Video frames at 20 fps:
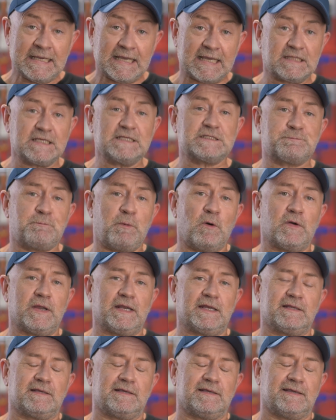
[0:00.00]
At this
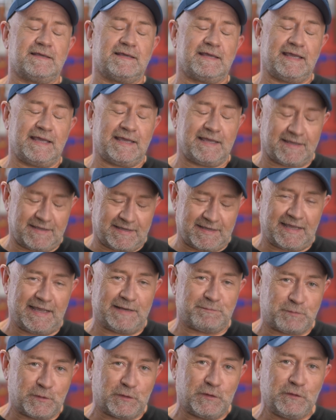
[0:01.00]
point,
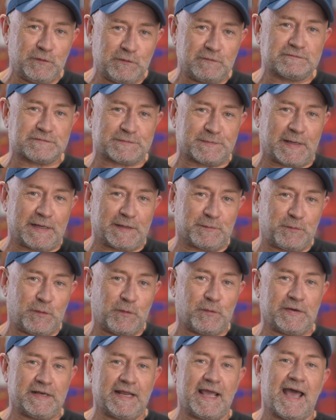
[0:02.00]
it behooves me to
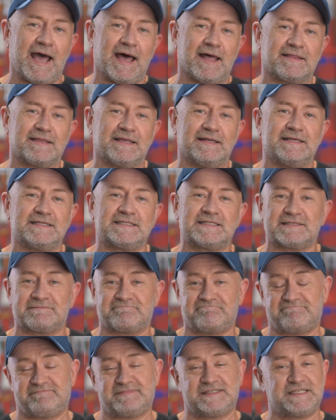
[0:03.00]
point out that
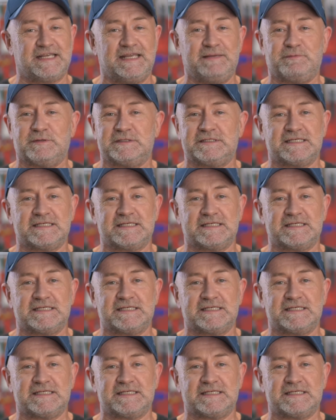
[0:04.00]
it's cheaper